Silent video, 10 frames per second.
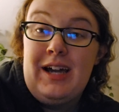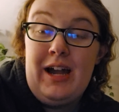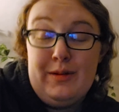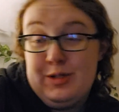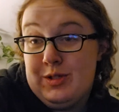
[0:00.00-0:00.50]

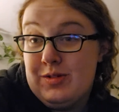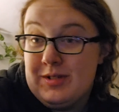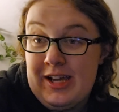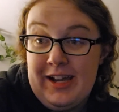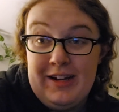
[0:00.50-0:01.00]
I was just so
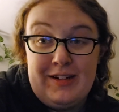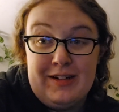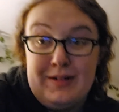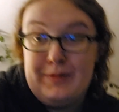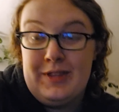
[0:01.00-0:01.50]

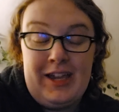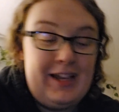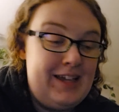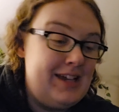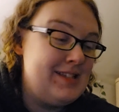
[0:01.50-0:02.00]
tired.
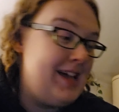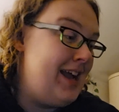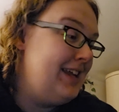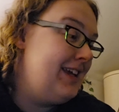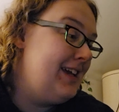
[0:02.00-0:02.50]

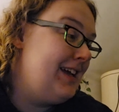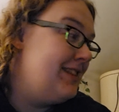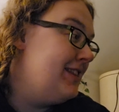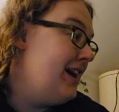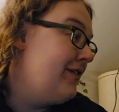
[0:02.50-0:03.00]
Anxiety
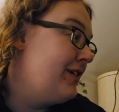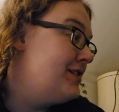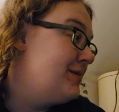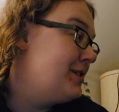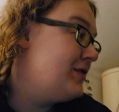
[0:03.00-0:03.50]
and having so much